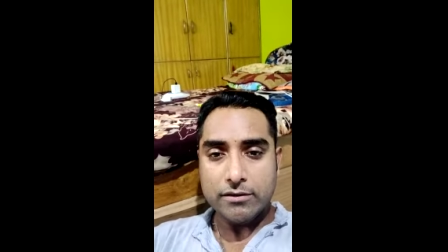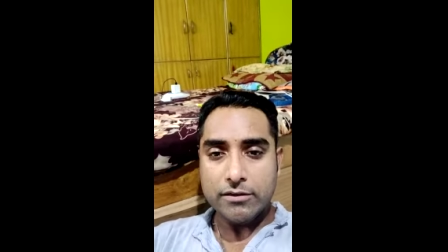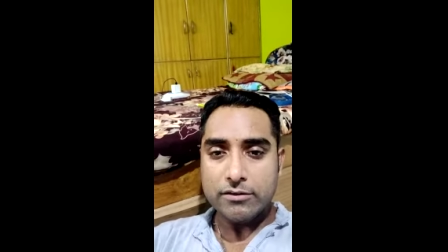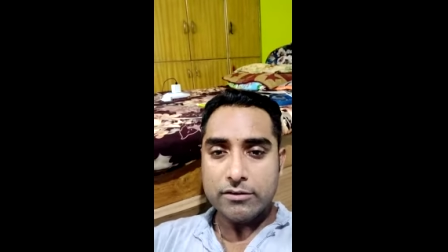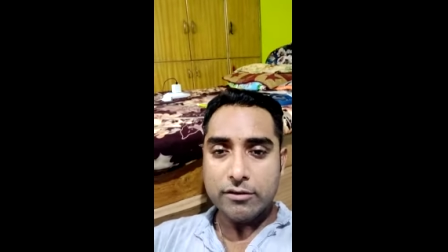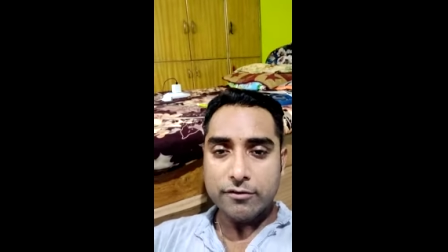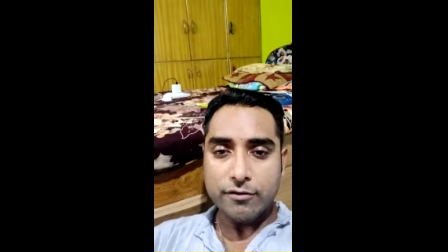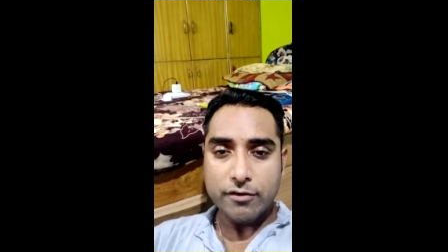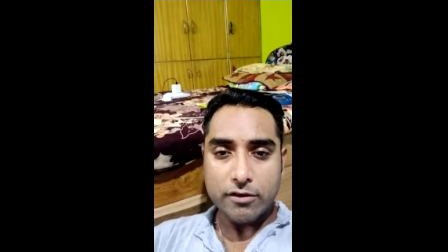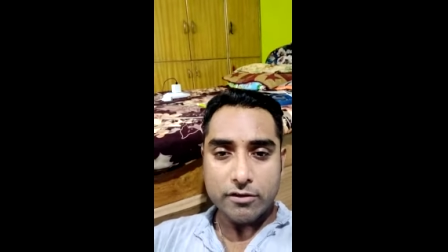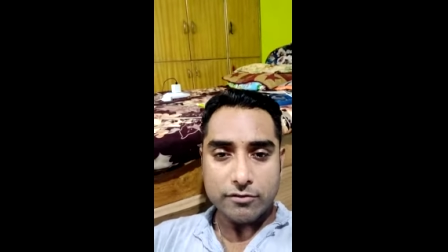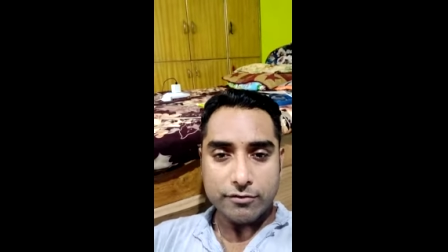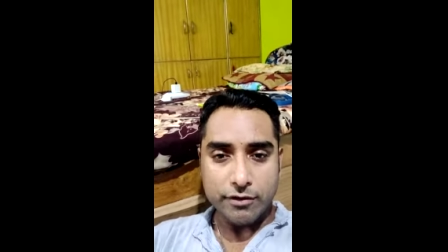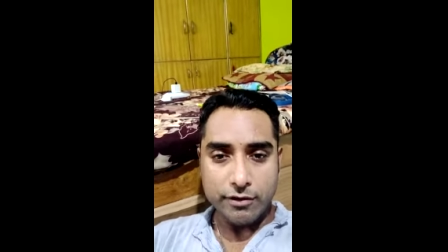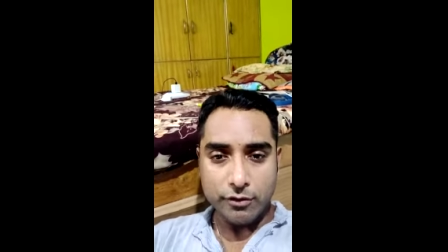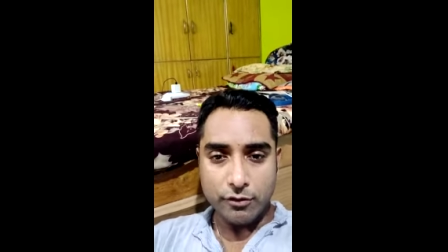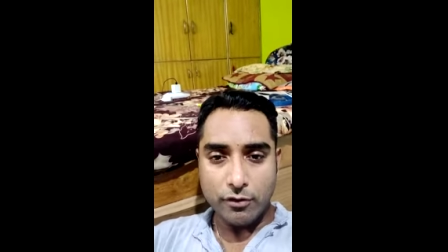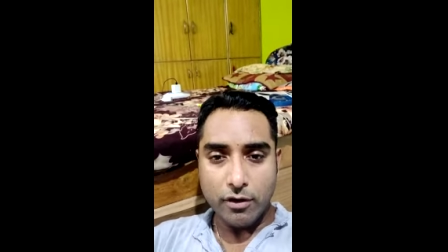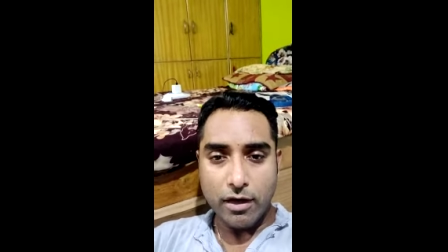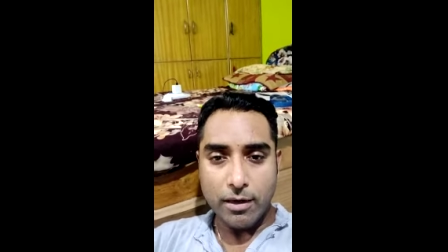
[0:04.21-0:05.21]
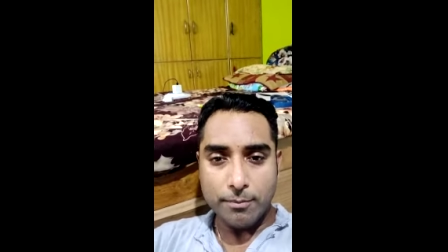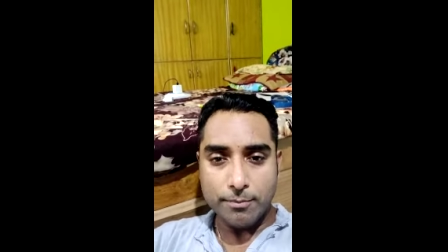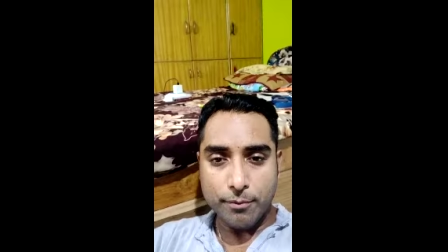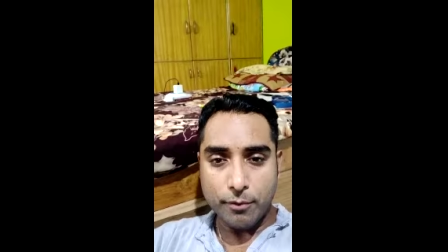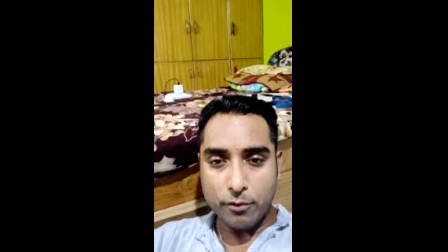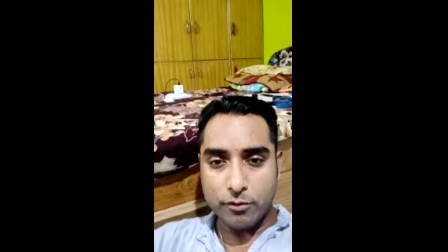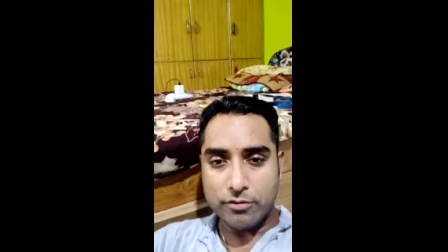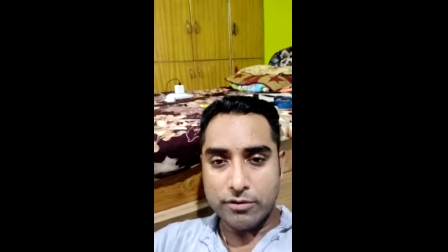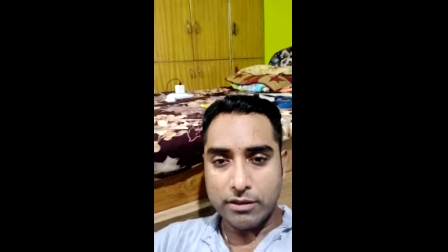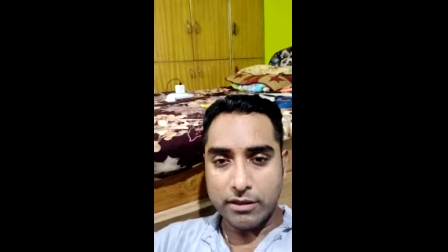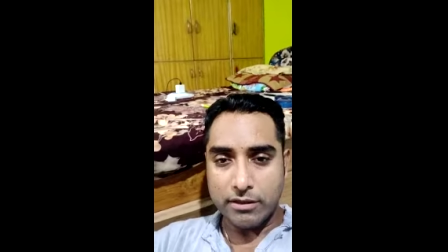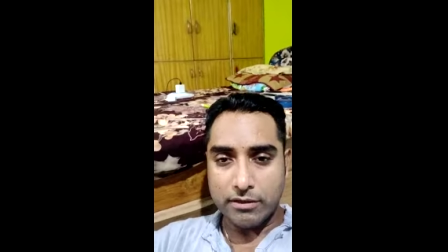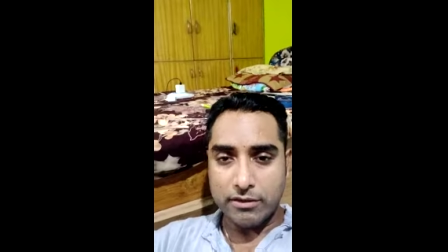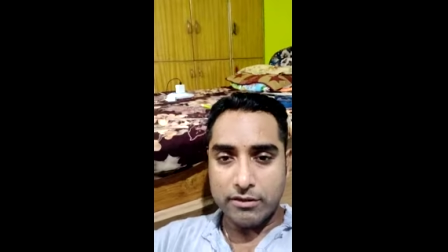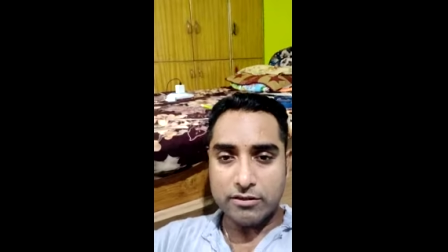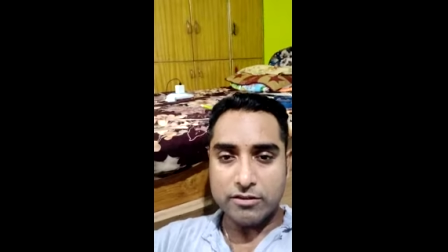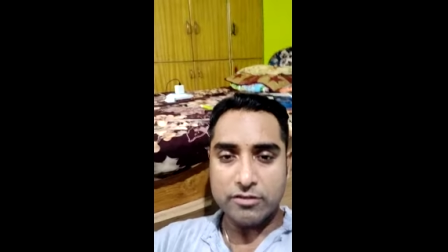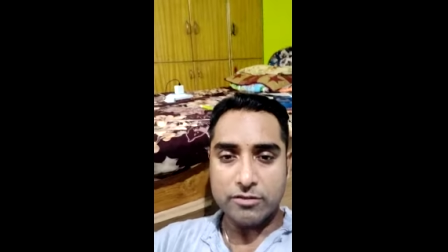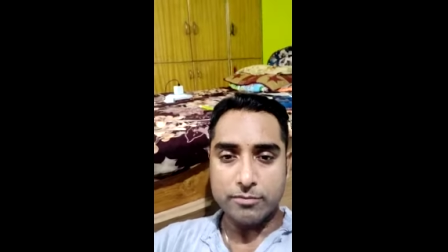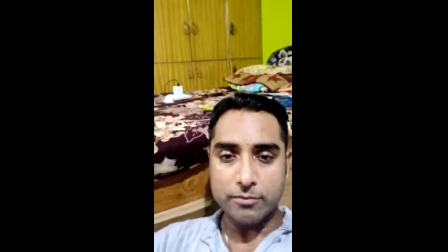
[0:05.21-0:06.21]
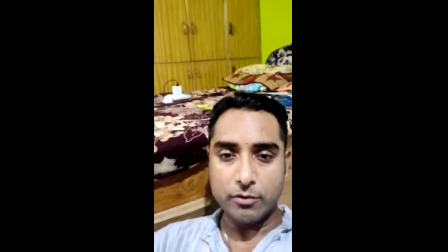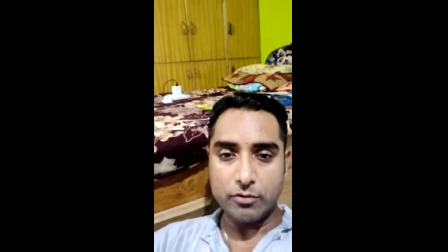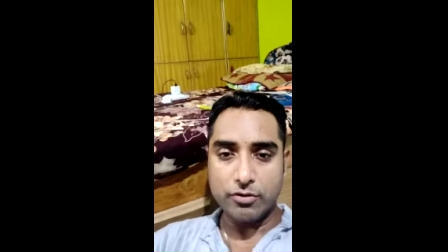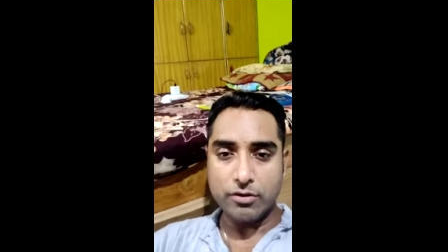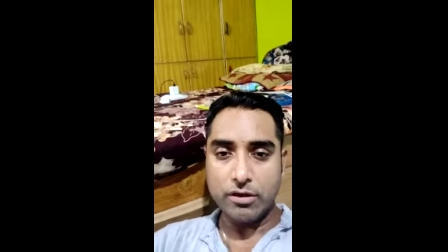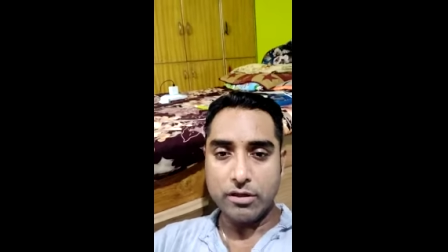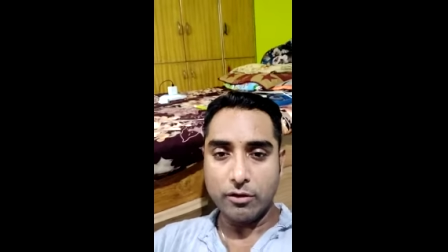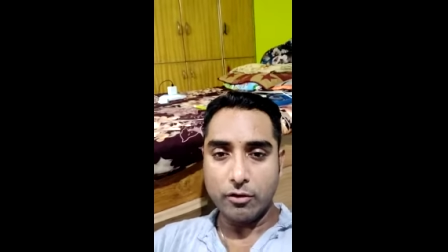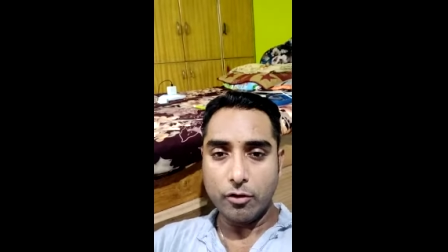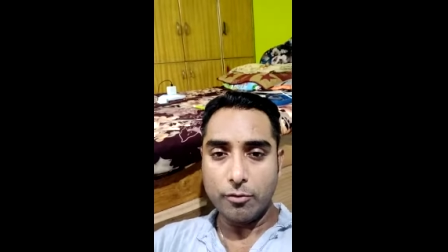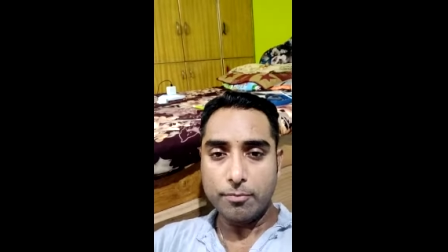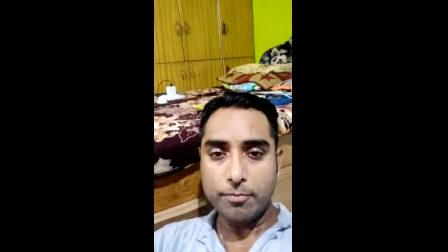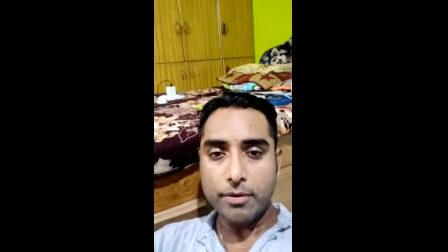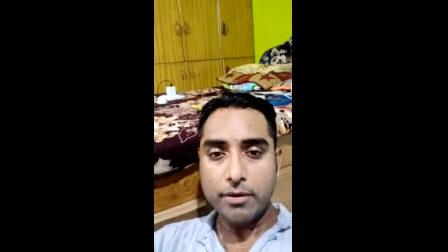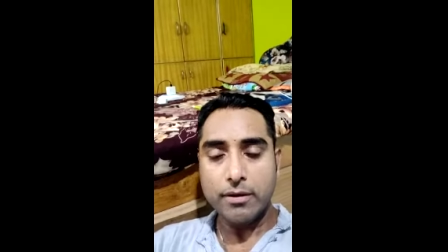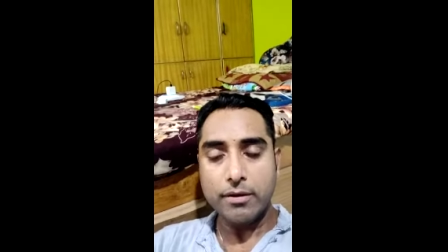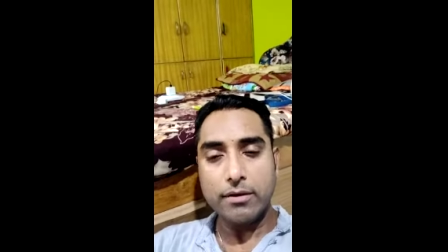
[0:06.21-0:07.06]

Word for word: this is the first video I'm posting in this musical group